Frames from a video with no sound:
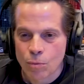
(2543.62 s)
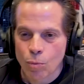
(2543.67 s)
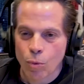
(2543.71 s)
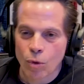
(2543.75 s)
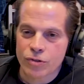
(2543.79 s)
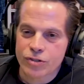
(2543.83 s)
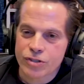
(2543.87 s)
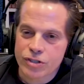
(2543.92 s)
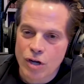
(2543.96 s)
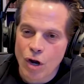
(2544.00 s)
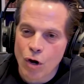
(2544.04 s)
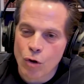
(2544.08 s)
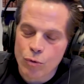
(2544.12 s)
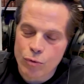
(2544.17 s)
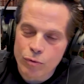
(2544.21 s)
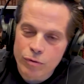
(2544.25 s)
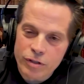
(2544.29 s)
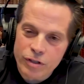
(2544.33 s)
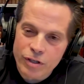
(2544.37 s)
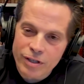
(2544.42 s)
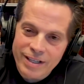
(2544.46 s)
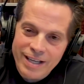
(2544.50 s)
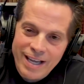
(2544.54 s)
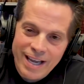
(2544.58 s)
Well, Joe,
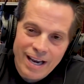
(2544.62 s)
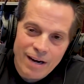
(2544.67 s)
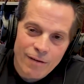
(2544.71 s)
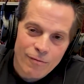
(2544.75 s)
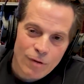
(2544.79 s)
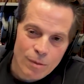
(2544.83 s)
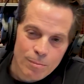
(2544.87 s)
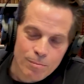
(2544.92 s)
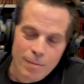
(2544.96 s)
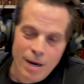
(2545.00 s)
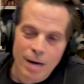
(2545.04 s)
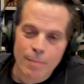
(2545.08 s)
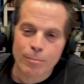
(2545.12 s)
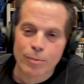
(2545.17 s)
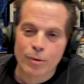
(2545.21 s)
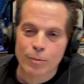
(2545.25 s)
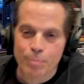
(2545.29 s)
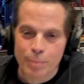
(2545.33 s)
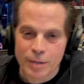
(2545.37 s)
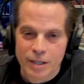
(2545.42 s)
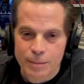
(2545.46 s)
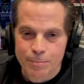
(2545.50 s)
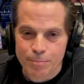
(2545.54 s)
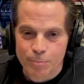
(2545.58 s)
you can't remember
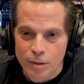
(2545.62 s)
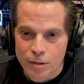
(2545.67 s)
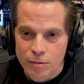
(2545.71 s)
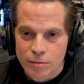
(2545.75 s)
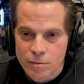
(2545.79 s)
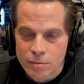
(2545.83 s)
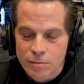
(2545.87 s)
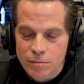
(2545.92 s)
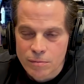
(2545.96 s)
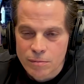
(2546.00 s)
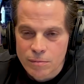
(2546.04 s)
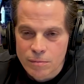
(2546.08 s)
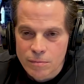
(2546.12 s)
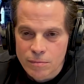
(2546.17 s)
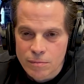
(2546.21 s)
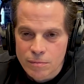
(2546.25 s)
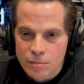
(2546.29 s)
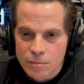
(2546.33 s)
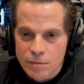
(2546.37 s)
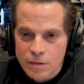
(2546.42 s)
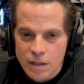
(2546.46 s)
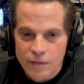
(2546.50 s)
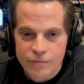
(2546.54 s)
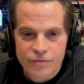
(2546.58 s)
people.
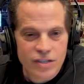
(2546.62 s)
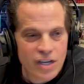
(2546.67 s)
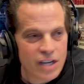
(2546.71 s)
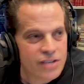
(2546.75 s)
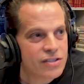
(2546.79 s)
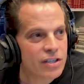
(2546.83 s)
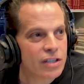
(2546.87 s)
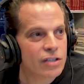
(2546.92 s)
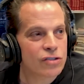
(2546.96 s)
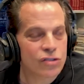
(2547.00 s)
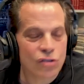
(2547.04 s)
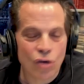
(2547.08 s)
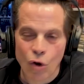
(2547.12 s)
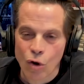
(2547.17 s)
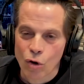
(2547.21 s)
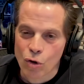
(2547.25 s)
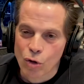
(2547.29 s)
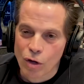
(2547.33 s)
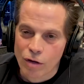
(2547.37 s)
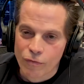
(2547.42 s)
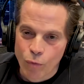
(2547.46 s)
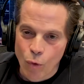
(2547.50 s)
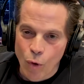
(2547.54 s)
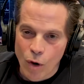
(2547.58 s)
If Jessica
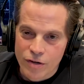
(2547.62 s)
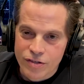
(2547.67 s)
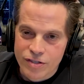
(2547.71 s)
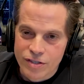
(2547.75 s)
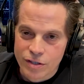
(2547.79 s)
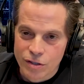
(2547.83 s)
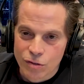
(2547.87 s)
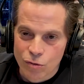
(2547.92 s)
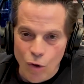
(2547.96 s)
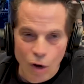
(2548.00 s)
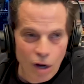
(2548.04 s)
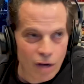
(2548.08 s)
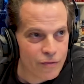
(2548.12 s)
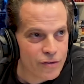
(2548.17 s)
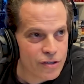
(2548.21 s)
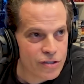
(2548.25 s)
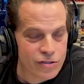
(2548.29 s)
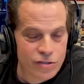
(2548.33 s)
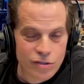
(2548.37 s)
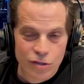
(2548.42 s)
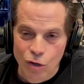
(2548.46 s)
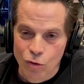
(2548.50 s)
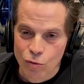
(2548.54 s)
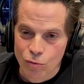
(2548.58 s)
Tarlov walks into your
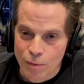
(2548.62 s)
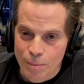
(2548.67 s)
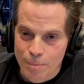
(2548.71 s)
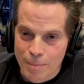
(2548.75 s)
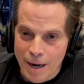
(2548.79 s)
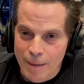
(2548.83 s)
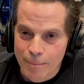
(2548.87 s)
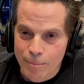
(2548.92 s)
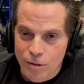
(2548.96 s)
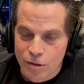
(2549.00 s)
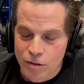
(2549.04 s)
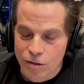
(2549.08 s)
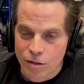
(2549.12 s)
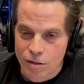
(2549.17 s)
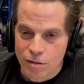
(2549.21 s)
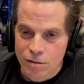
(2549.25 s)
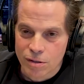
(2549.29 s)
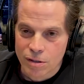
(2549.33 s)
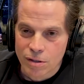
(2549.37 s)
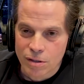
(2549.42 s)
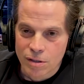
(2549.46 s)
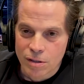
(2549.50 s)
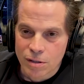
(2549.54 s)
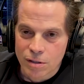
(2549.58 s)
office, you don't remember her.
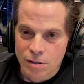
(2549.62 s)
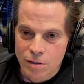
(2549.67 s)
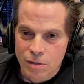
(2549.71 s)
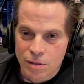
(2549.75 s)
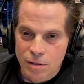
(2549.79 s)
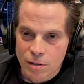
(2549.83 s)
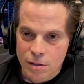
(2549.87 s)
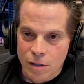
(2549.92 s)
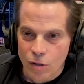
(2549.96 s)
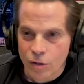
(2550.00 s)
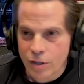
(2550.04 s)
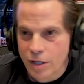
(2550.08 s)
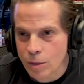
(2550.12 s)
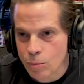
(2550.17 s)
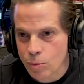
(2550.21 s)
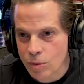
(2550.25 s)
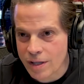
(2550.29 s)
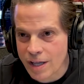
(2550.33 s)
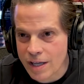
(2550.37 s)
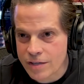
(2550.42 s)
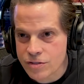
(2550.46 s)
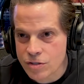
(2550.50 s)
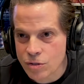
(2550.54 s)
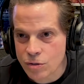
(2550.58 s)
Okay,
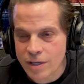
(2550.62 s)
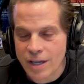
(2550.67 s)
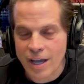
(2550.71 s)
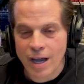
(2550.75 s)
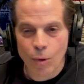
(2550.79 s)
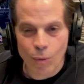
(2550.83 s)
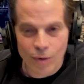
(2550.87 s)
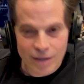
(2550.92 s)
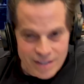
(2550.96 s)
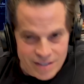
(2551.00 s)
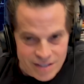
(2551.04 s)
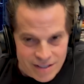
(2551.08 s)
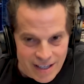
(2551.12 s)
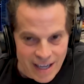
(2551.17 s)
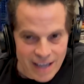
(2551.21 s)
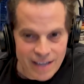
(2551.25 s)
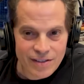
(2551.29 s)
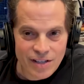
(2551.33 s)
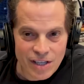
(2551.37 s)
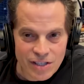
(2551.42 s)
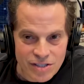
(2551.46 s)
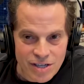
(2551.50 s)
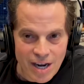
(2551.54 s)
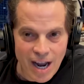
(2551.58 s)
well, that's okay. I want to stay
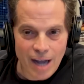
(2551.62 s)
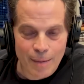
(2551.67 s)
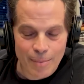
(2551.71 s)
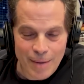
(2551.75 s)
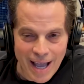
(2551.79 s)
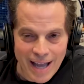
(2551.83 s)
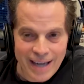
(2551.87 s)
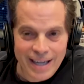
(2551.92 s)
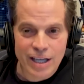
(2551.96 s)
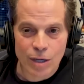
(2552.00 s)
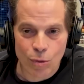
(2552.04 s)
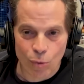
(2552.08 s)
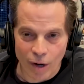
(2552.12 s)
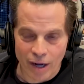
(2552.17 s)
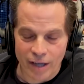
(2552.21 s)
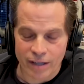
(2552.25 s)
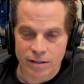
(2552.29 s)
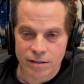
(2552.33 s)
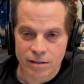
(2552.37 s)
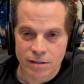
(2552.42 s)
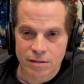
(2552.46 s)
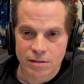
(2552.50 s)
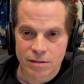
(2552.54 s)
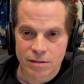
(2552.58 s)
in the job anyway.